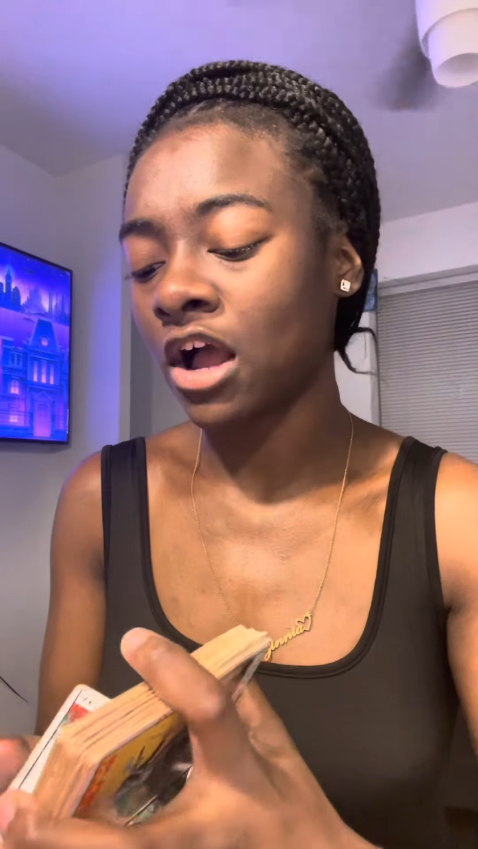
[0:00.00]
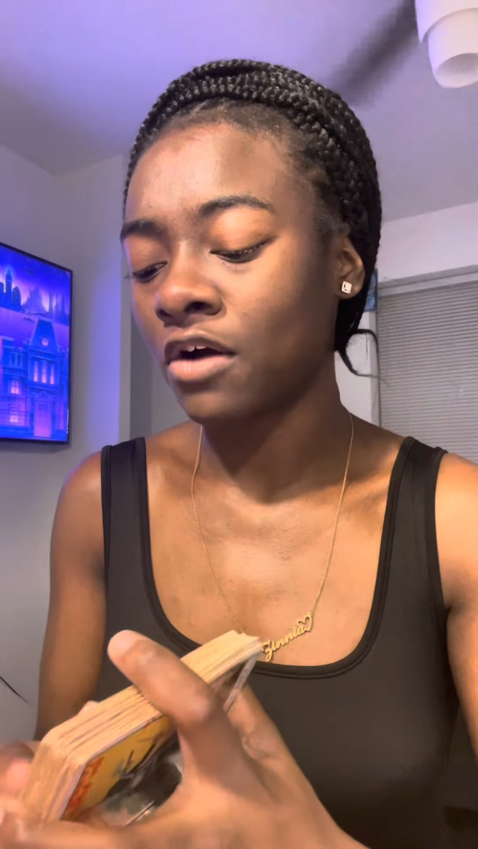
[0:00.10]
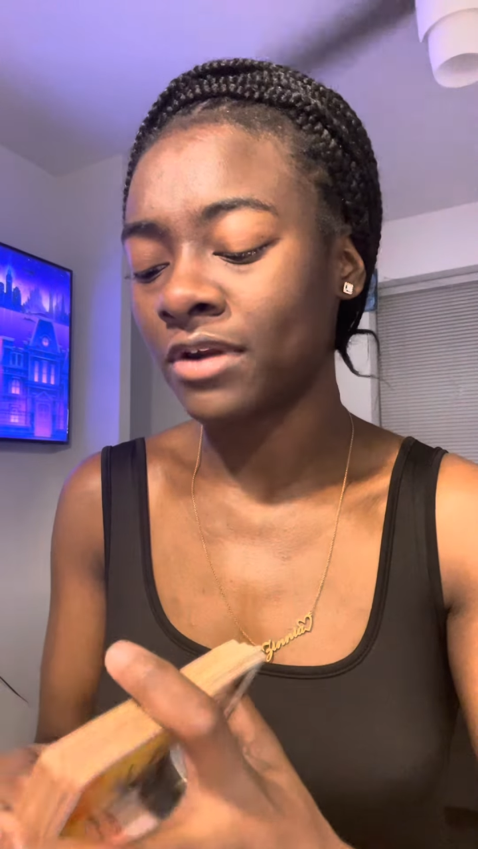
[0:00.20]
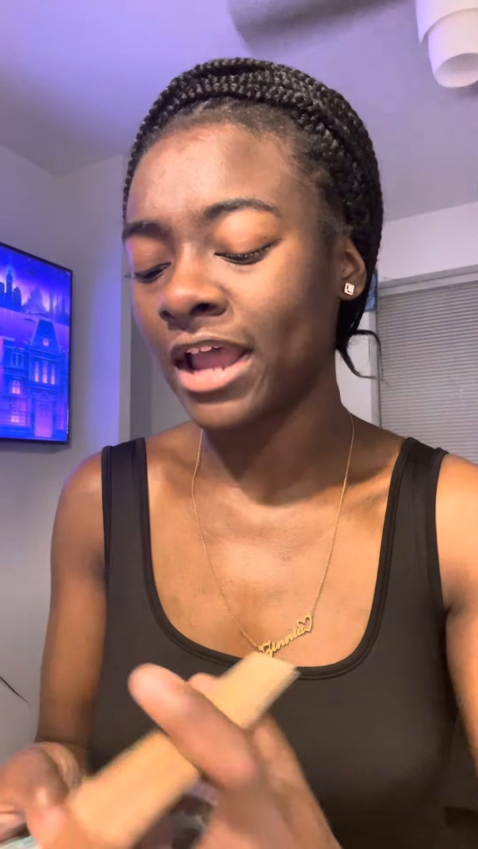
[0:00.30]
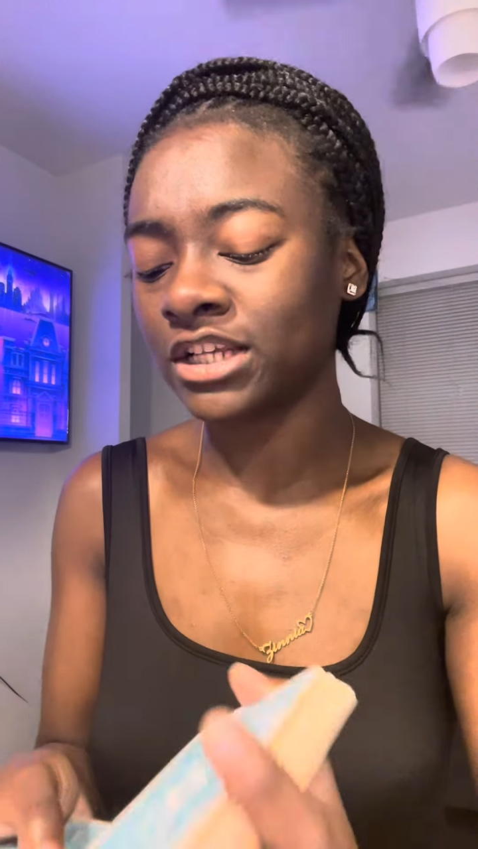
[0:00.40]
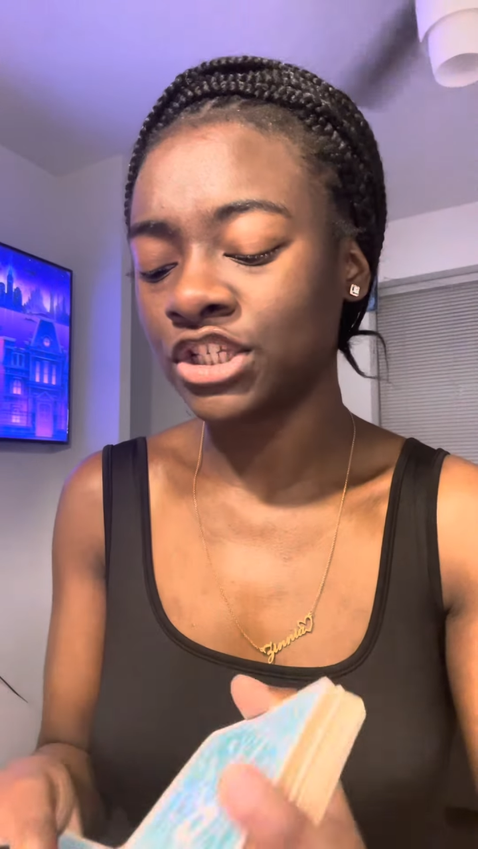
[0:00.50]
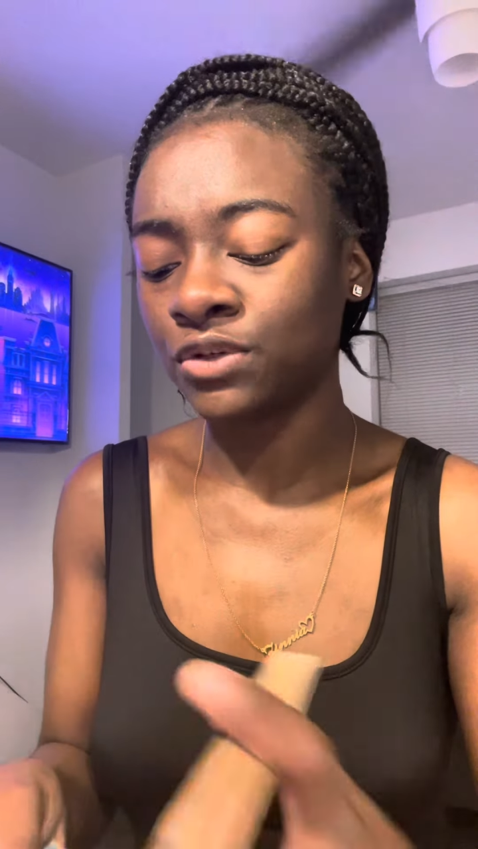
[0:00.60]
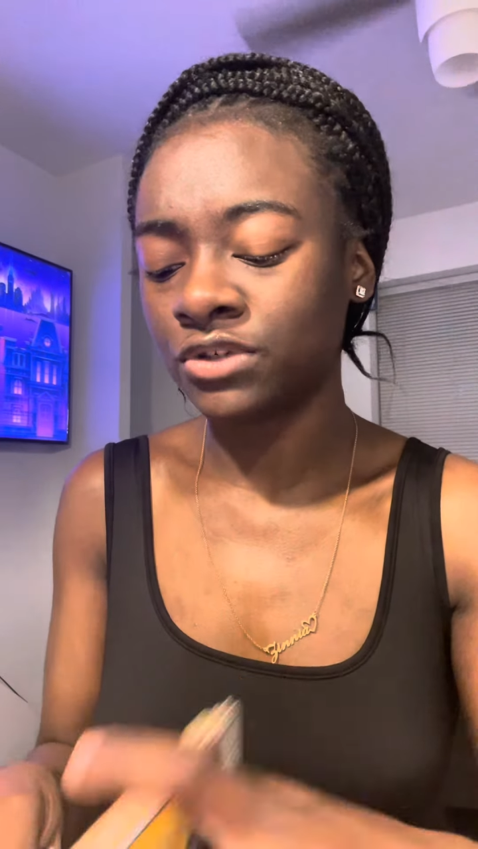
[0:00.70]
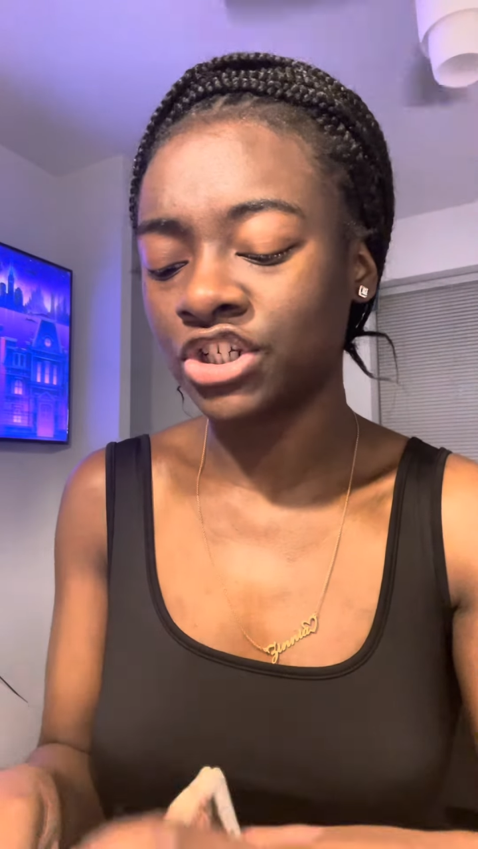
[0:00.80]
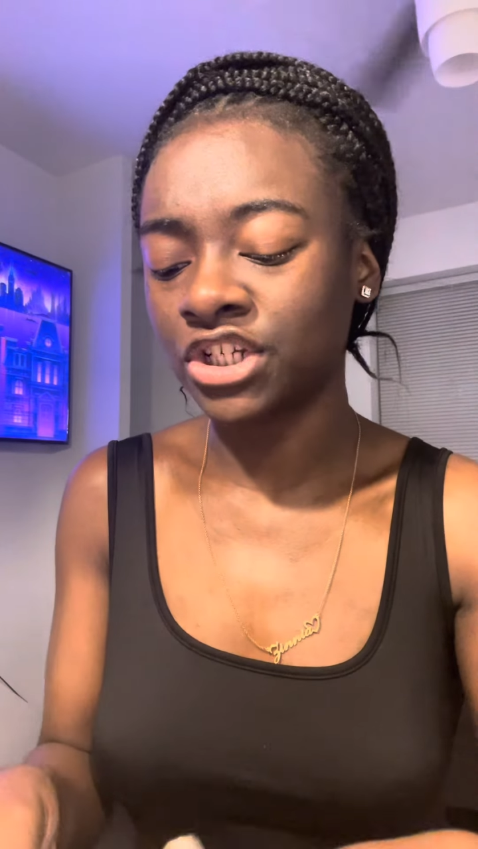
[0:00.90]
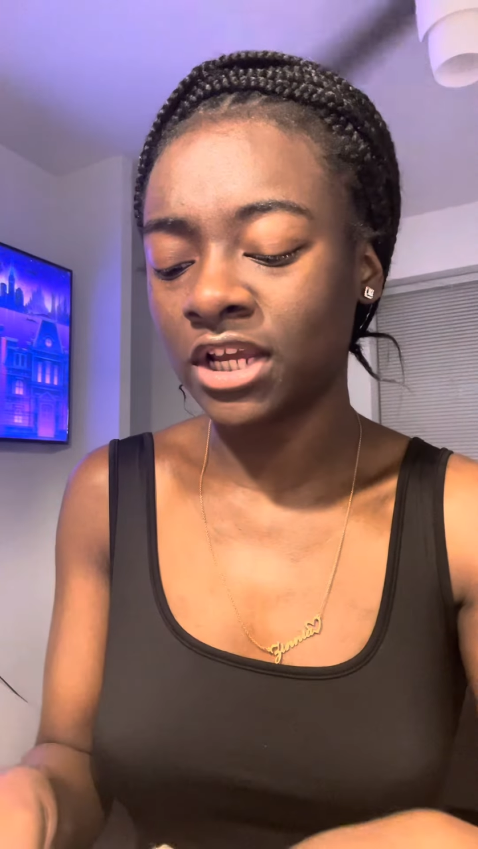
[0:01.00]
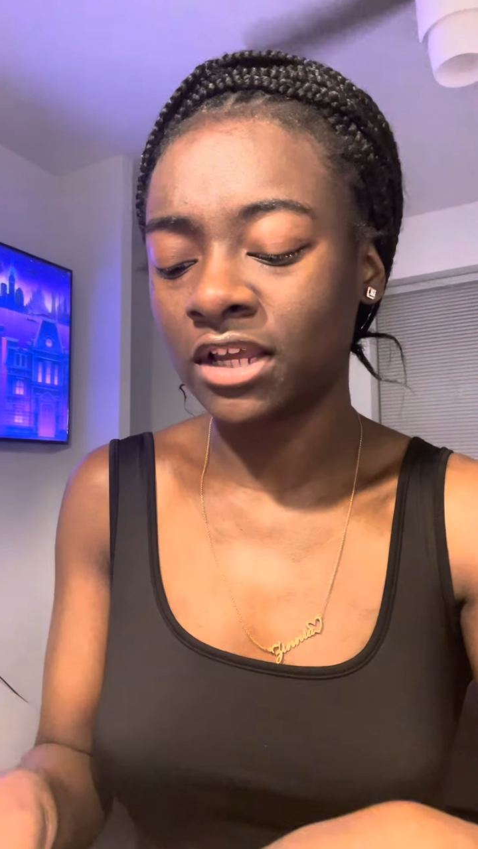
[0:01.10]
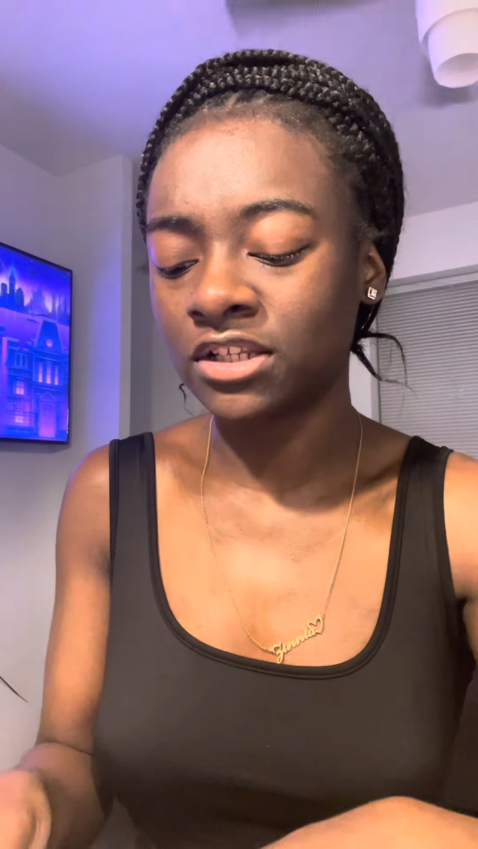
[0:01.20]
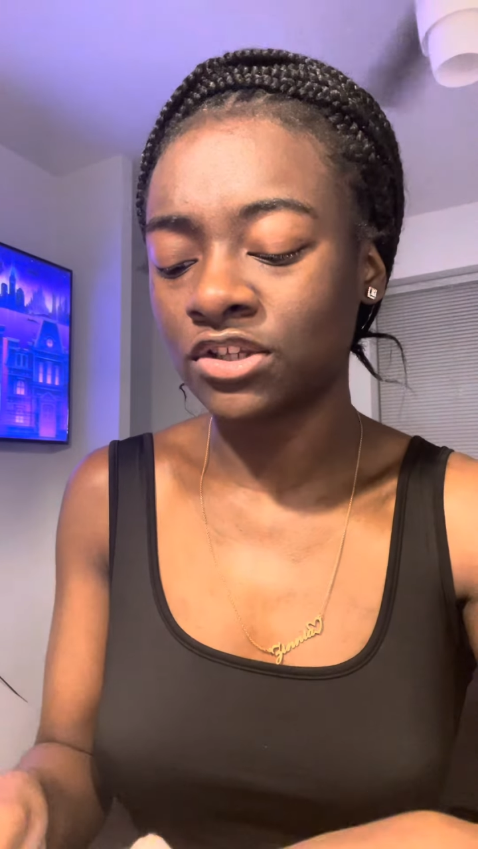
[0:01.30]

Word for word: all nice to you and shit.